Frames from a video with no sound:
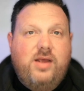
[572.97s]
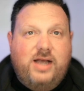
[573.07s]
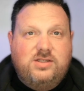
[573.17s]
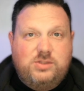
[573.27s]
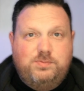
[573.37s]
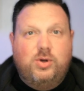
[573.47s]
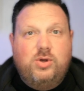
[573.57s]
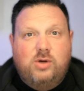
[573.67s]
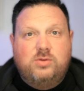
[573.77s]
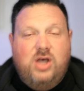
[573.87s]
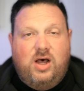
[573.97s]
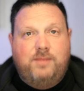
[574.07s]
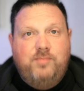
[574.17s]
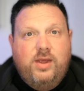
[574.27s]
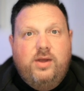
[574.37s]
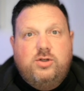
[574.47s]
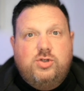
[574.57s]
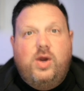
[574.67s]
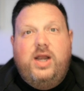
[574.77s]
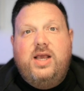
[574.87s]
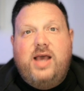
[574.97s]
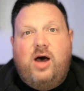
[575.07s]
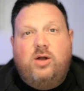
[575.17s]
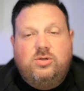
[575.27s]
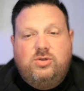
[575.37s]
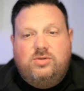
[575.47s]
as this book goes on, trading out